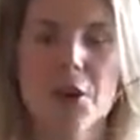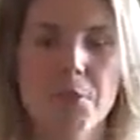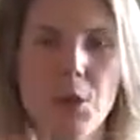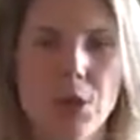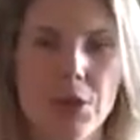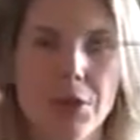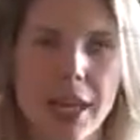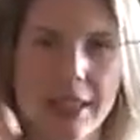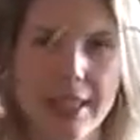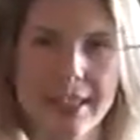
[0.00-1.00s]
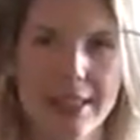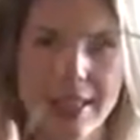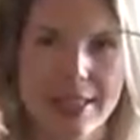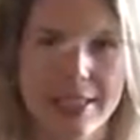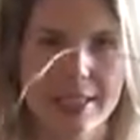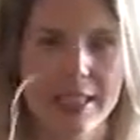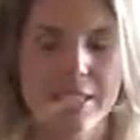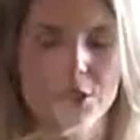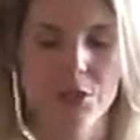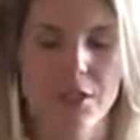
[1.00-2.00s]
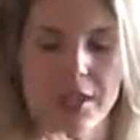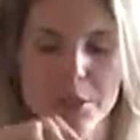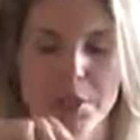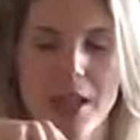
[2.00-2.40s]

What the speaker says: But when you get it like this, it's